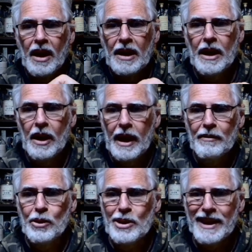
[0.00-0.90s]
I have
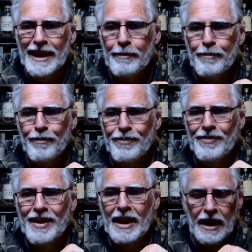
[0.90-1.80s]
looked it up.
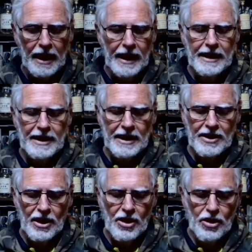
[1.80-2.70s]
It says
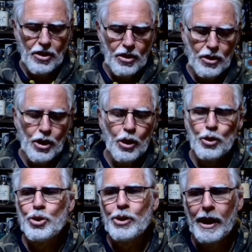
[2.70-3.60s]
no
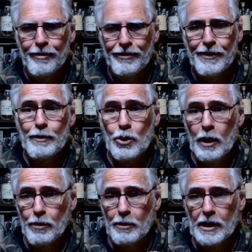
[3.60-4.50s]
sugar,
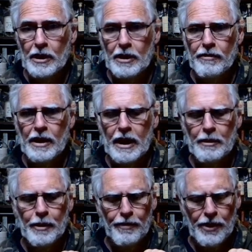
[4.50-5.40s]
quite prominently on the front
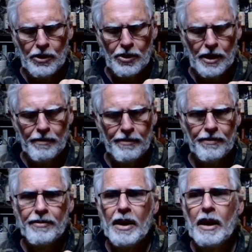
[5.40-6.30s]
label, no sugar.
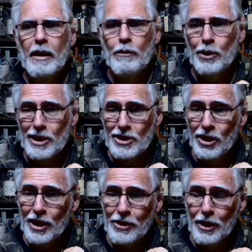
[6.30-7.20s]
What it's
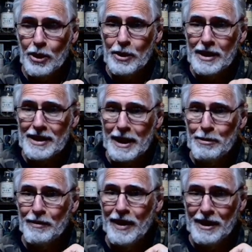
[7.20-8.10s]
got, though, is a
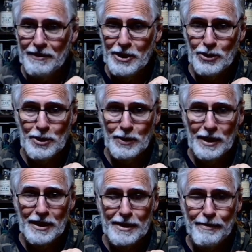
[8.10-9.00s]
couple of artificial
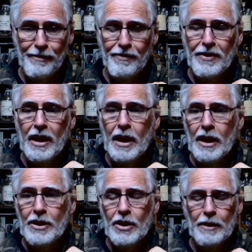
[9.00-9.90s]
sweeteners,
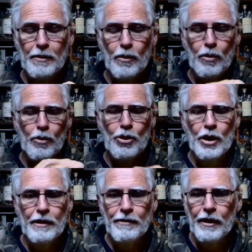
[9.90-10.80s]
type
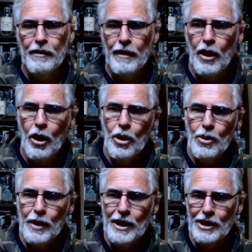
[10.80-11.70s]

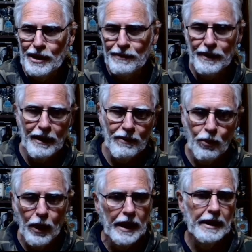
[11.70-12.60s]
950 and
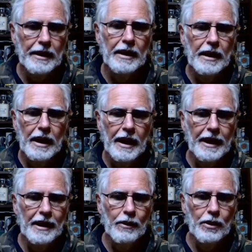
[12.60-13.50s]
951.
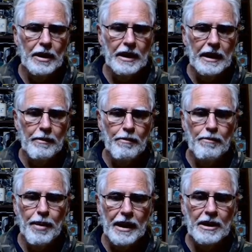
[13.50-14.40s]
And I will click
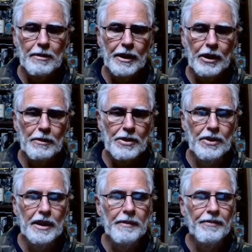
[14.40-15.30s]
back into my home
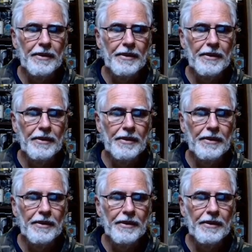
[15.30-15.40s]
screen.